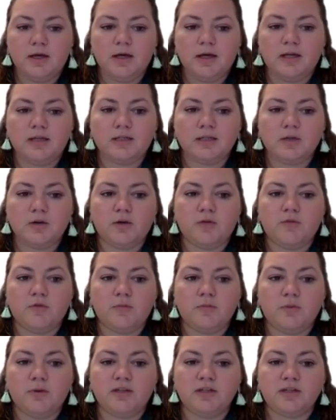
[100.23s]
It's going
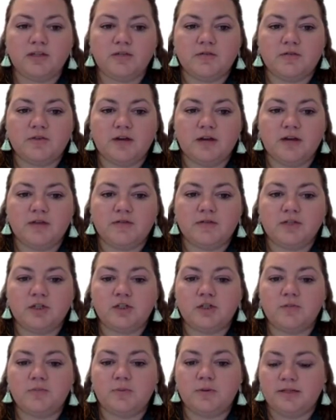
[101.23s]
from 0.25 to
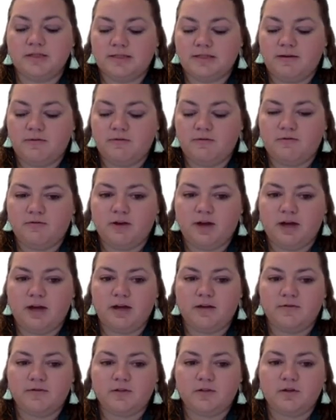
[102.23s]

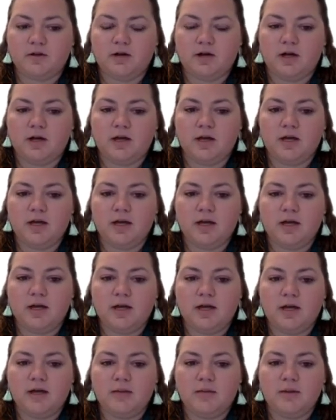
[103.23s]
2.75, so I'm
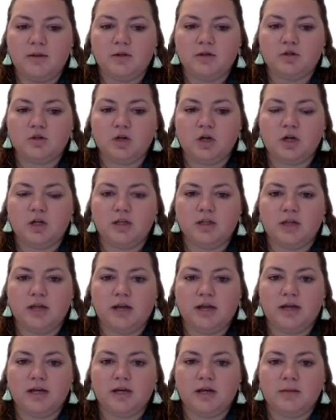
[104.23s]
gonna draw a
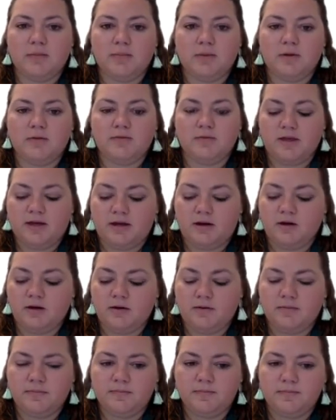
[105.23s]
line above
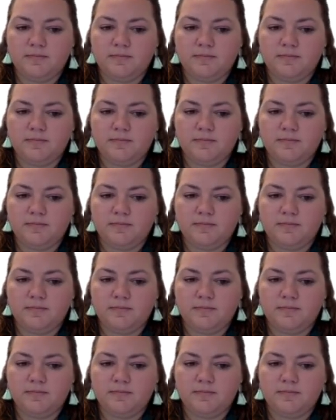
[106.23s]
there.